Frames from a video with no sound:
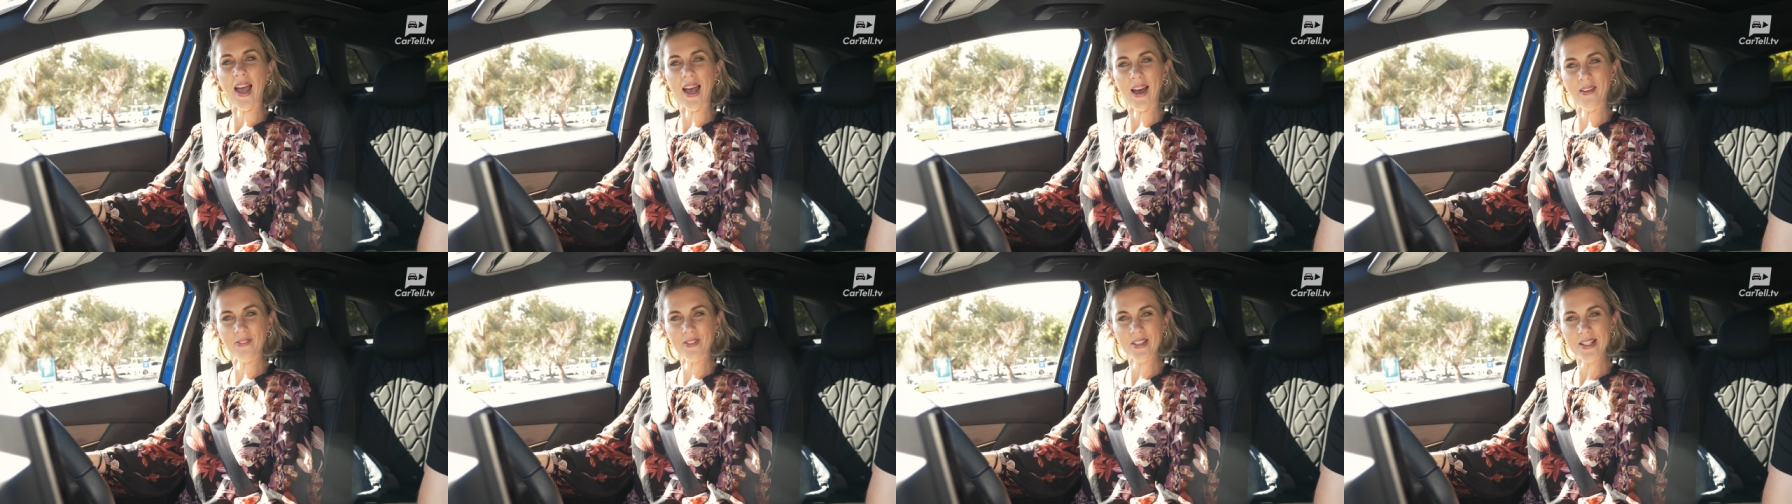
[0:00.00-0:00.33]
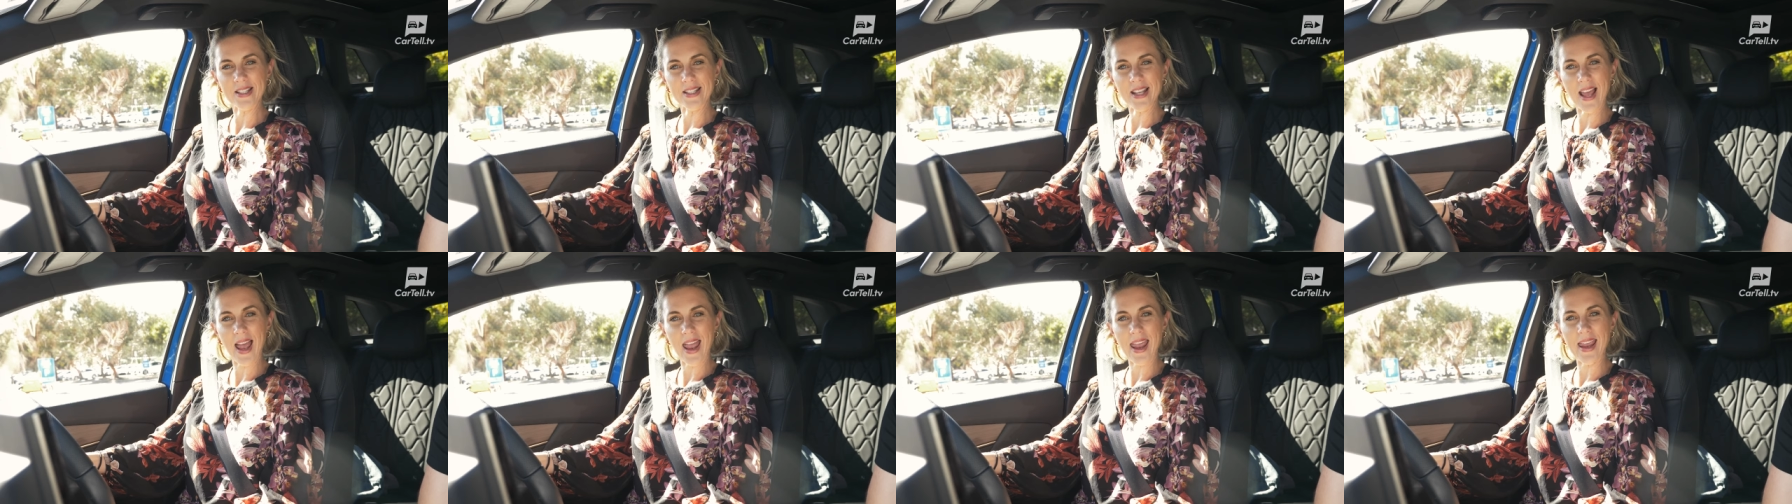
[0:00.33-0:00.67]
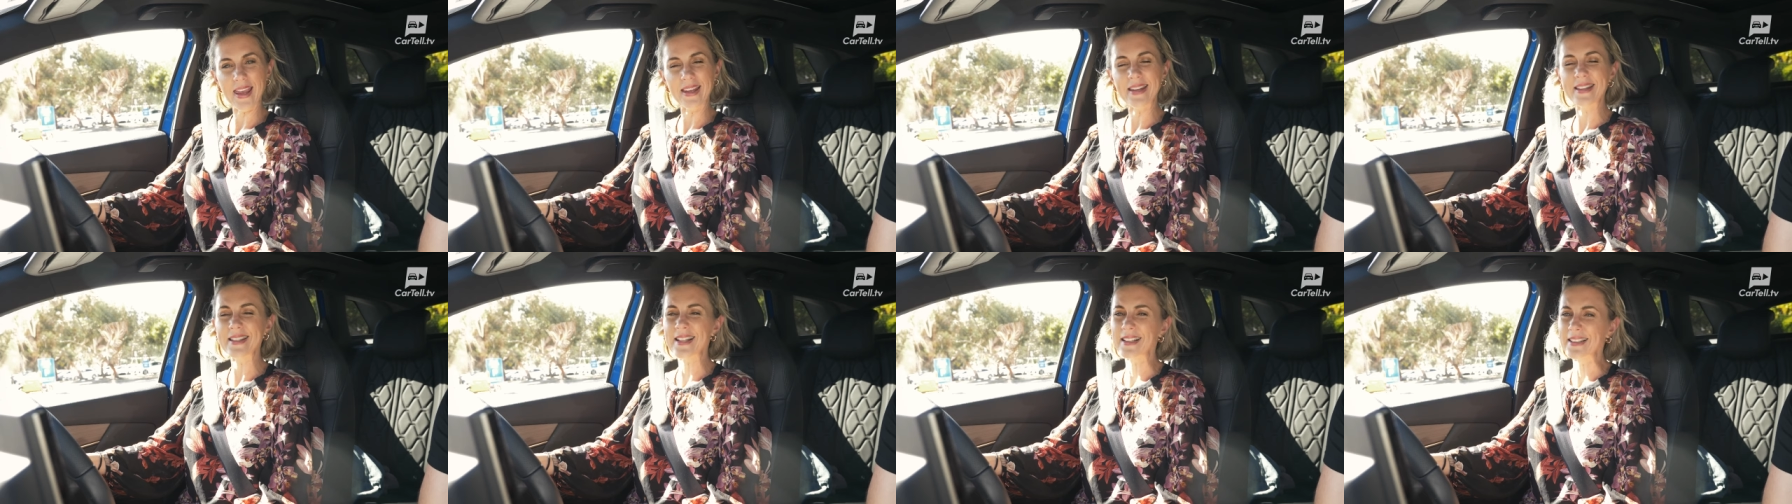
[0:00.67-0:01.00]
I have to say
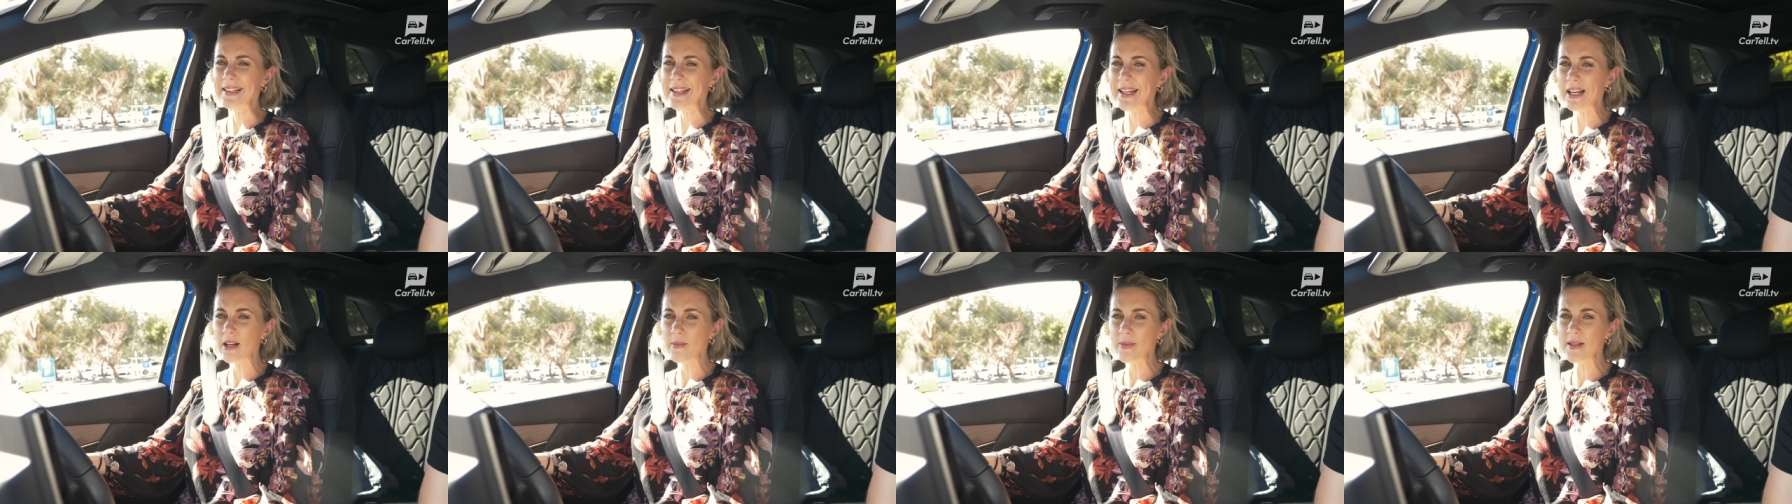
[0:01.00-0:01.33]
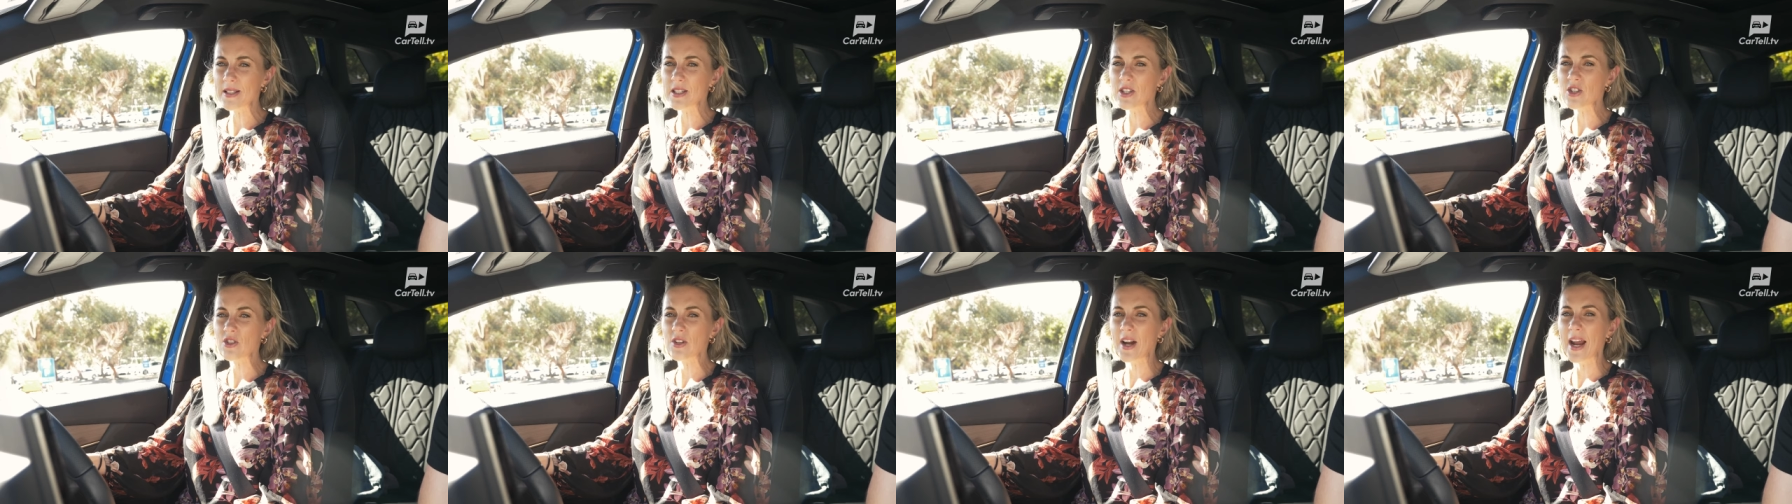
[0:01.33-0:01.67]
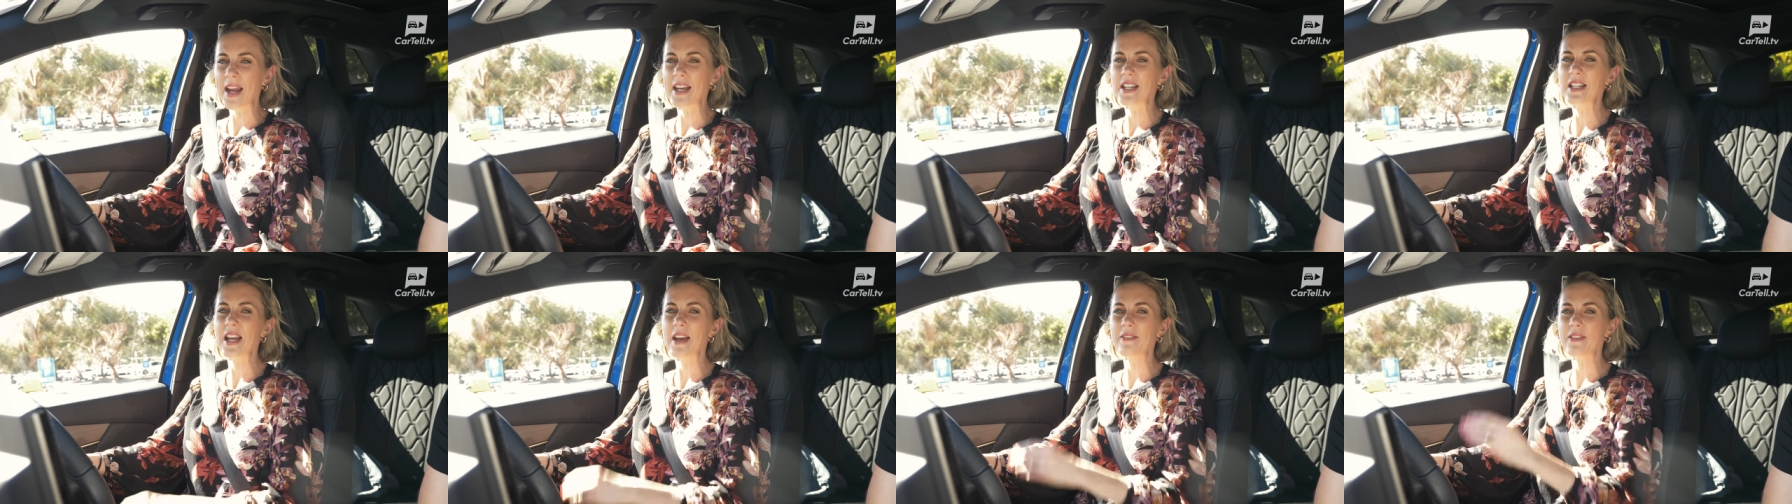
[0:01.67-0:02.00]
it is a little bit
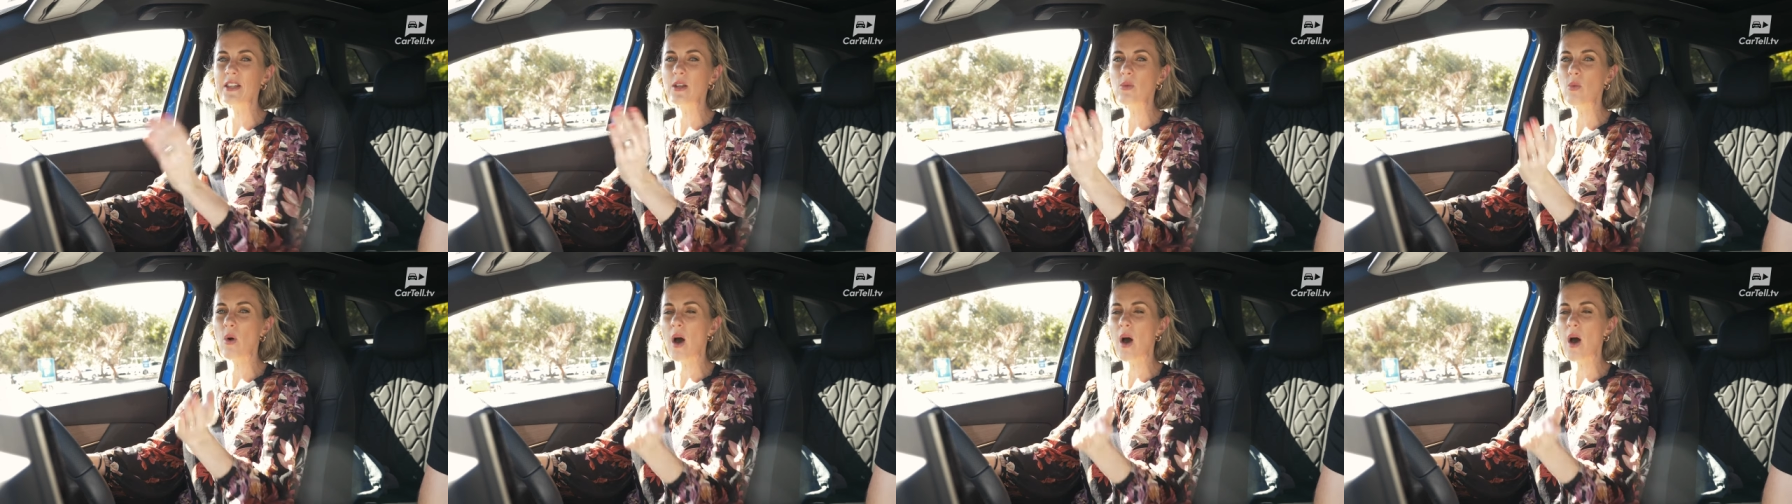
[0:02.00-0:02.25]
strange having the